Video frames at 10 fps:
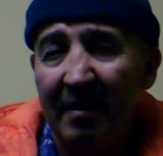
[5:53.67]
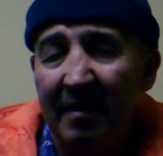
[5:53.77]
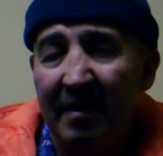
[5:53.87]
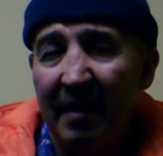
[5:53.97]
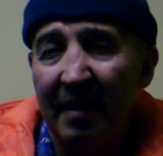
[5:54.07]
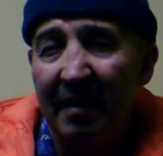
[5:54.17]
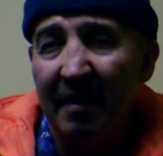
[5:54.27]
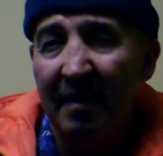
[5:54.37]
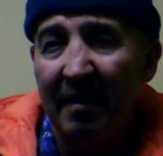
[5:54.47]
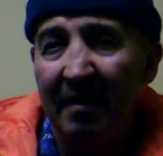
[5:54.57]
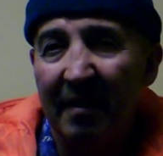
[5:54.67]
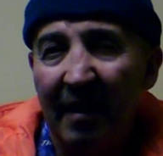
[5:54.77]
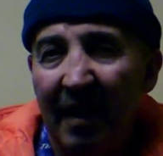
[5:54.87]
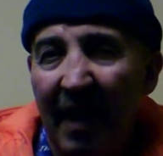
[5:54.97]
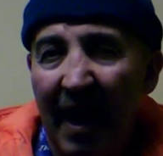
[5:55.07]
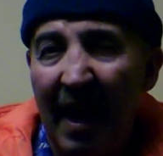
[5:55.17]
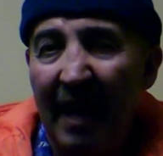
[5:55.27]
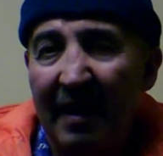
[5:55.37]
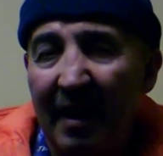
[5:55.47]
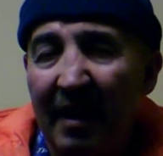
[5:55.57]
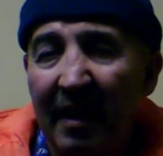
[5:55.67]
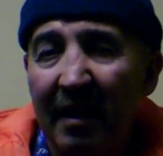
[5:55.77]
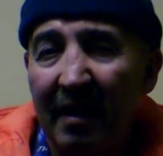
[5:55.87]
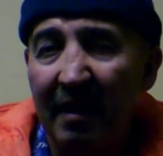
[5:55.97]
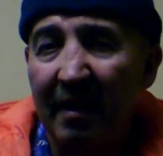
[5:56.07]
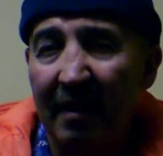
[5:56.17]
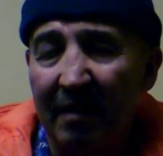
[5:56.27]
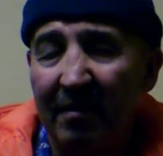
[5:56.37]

they had an inkling, and